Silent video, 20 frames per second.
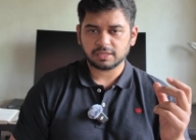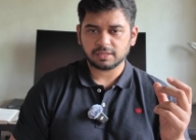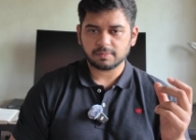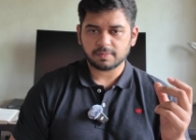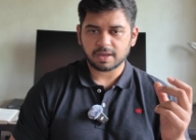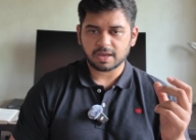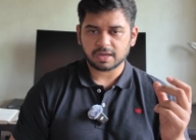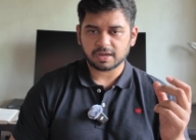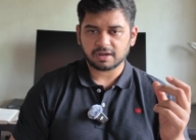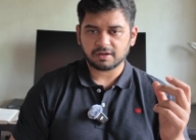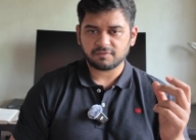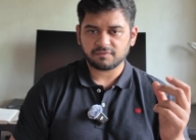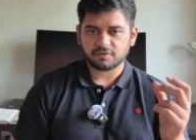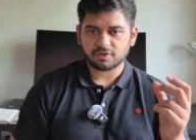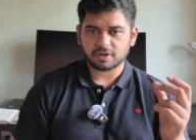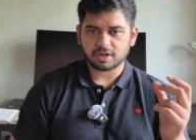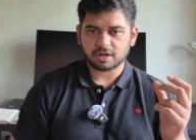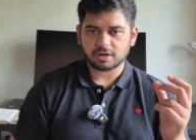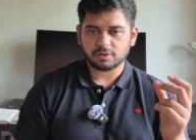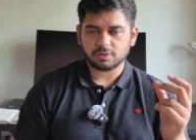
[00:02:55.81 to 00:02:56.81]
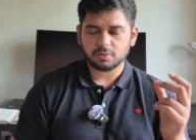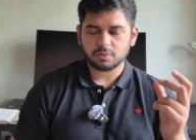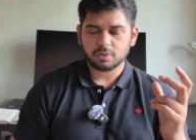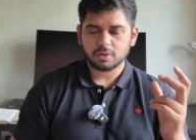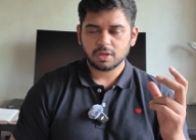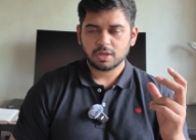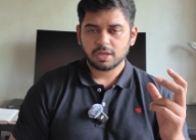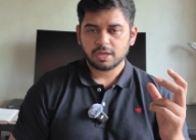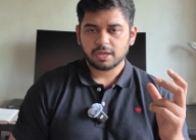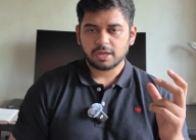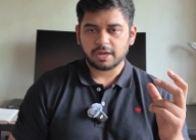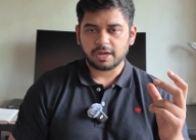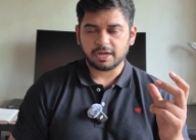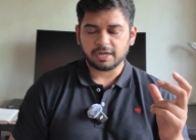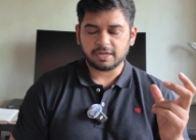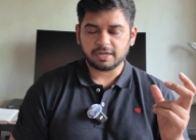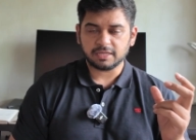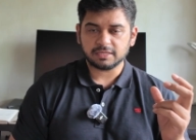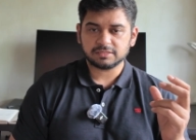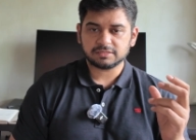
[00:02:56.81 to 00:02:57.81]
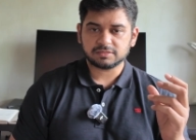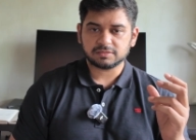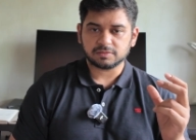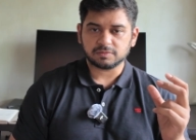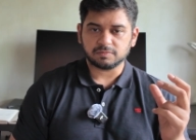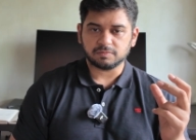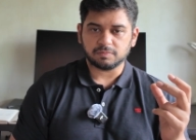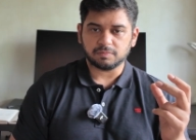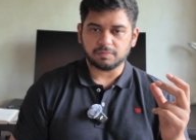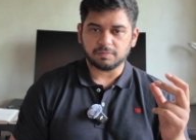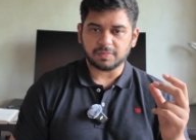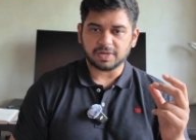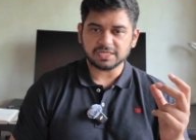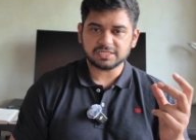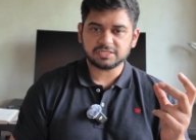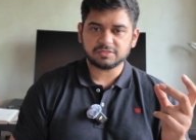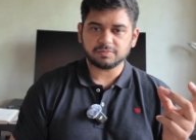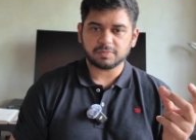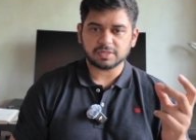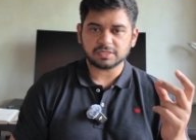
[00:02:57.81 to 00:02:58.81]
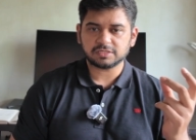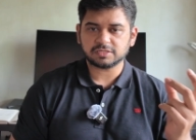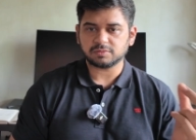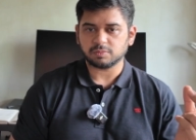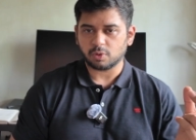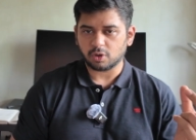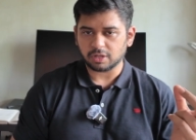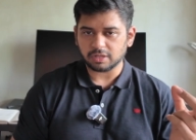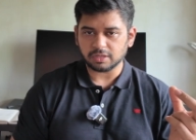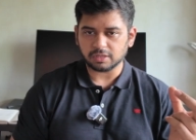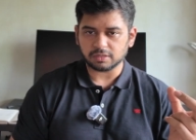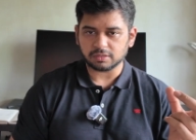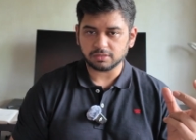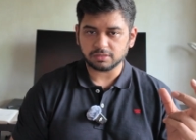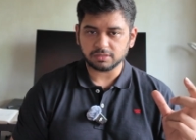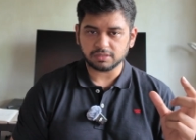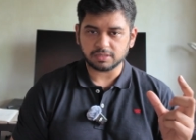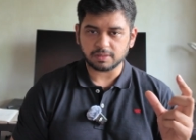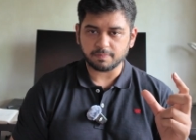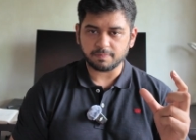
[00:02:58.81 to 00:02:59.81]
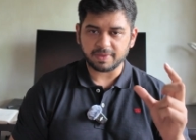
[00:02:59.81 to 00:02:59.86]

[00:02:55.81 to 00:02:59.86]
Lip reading: in the market for Cardo, it is much smaller. The